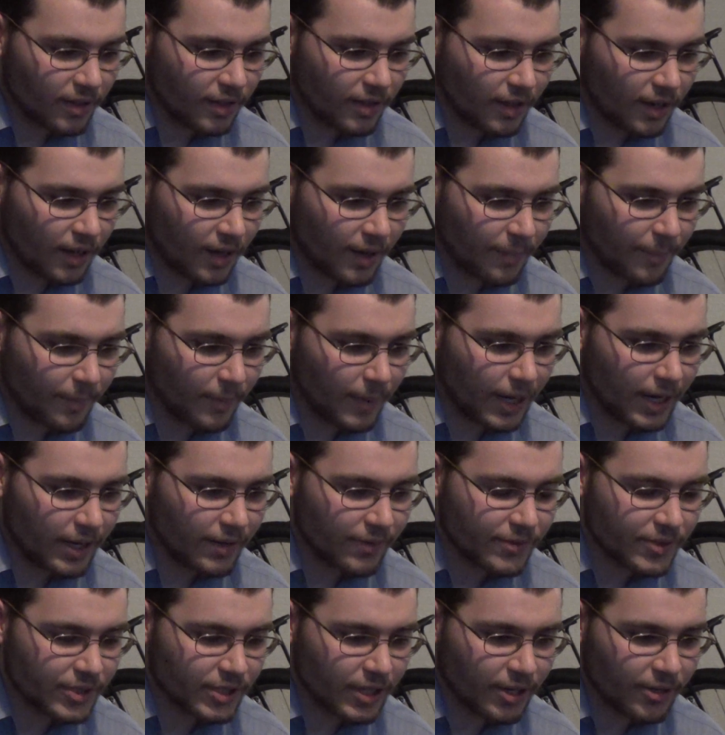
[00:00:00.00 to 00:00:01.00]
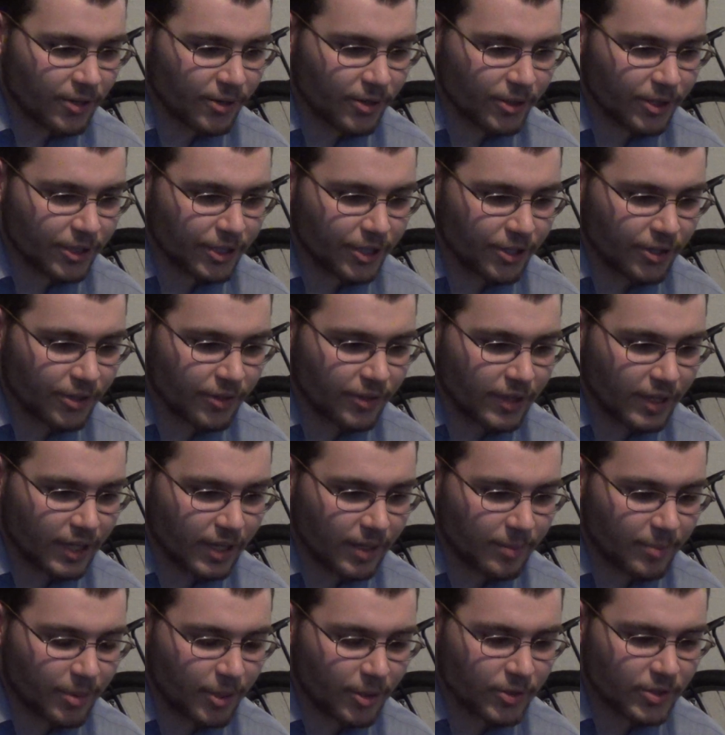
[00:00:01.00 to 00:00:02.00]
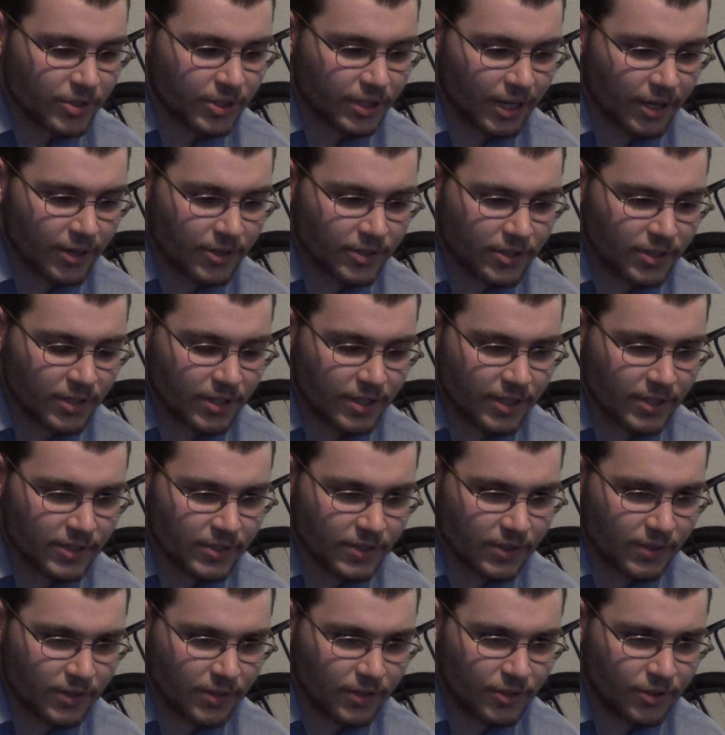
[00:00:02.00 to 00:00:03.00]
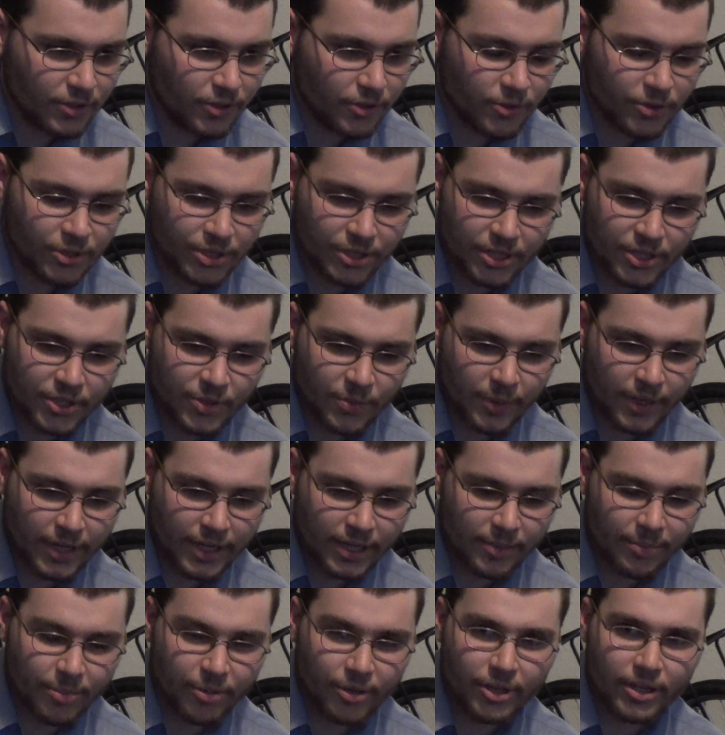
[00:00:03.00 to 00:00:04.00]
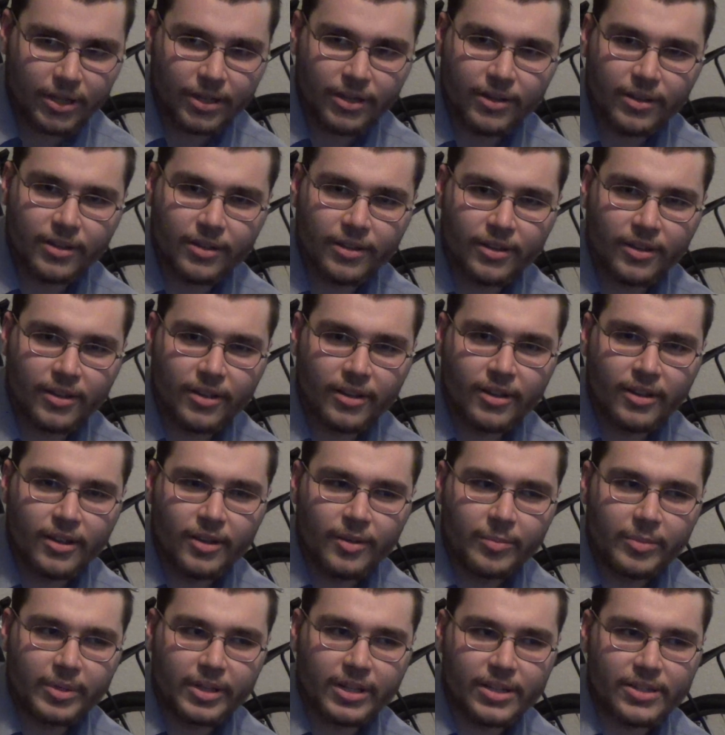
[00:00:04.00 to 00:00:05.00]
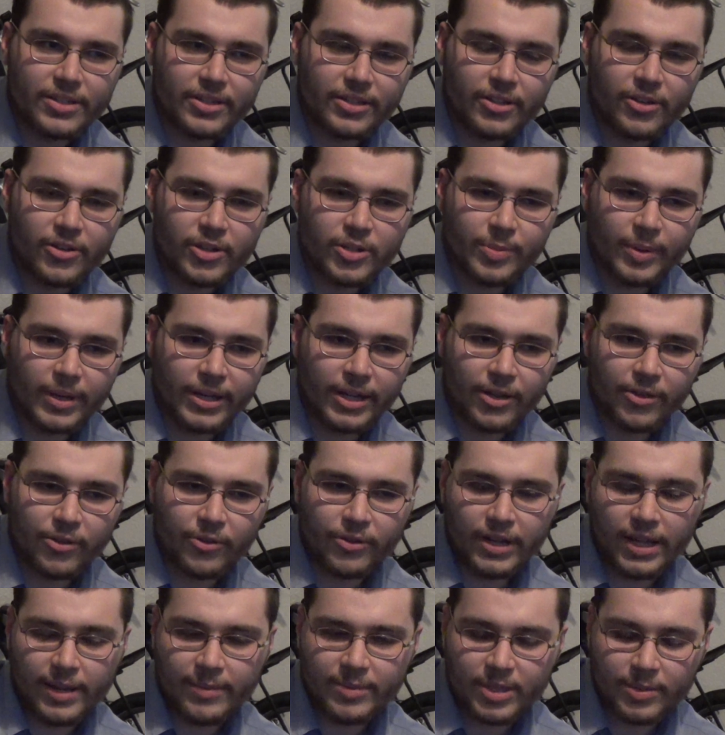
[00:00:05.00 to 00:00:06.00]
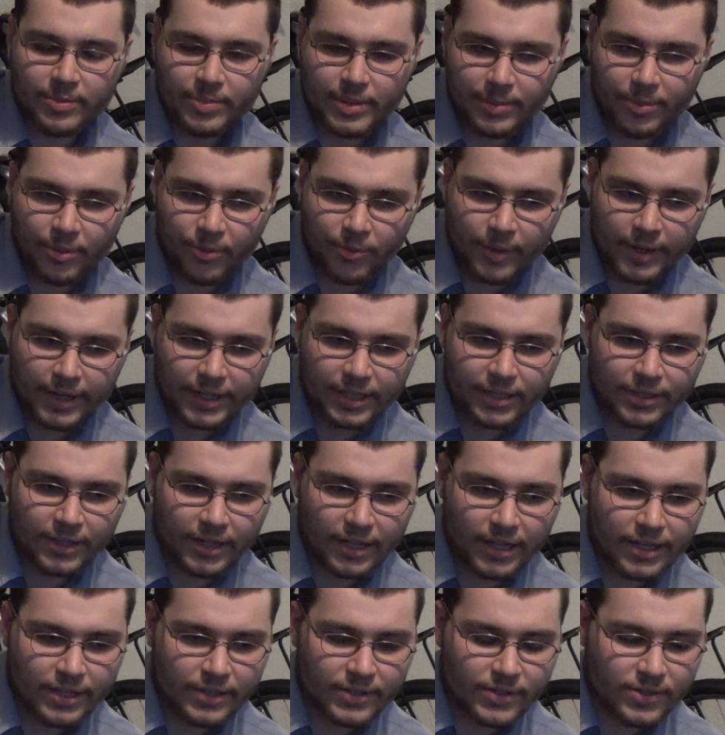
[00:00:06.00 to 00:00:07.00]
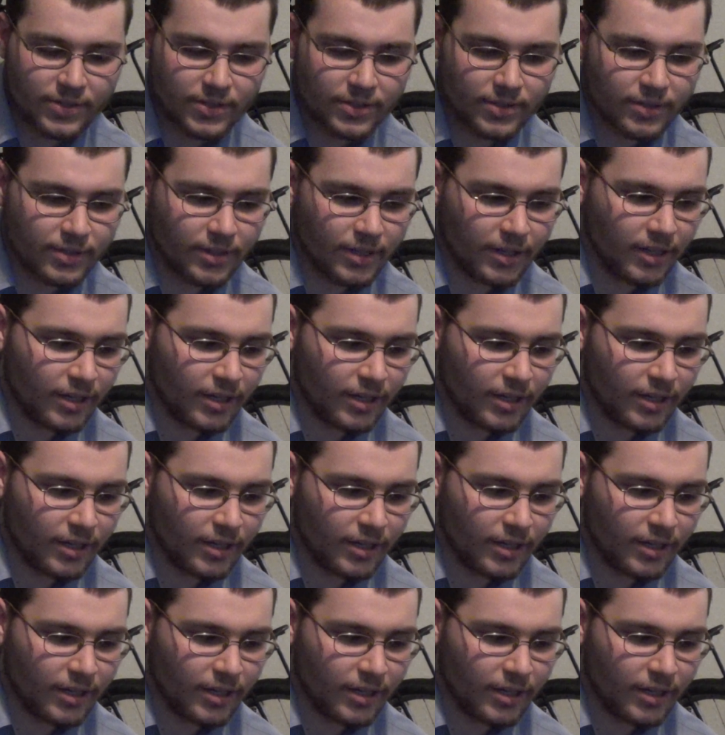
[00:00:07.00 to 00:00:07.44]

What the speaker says: I might have said earlier that post-scarcity is the douchiest way to put it because it goes by other names that people recognize.